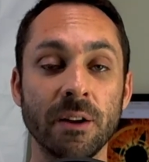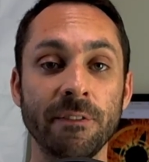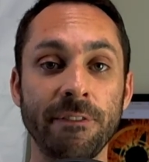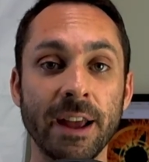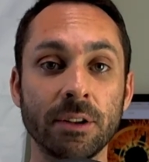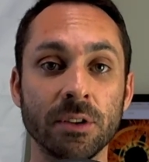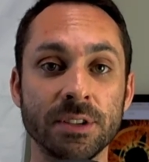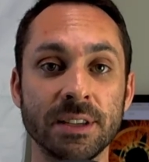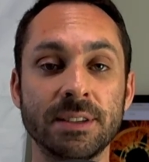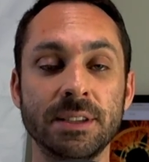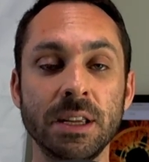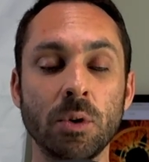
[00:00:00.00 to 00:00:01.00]
vectors, a
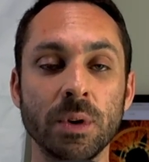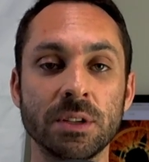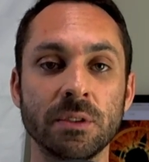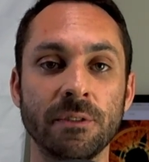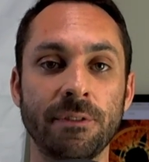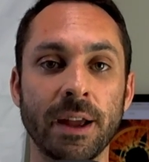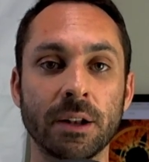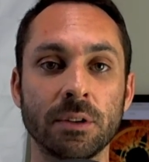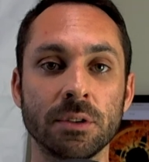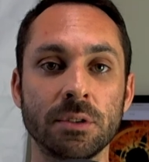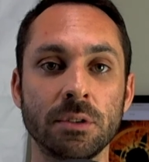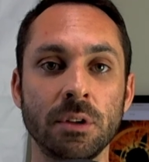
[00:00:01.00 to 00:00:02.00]
sequence of
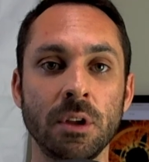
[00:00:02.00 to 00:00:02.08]
vectors.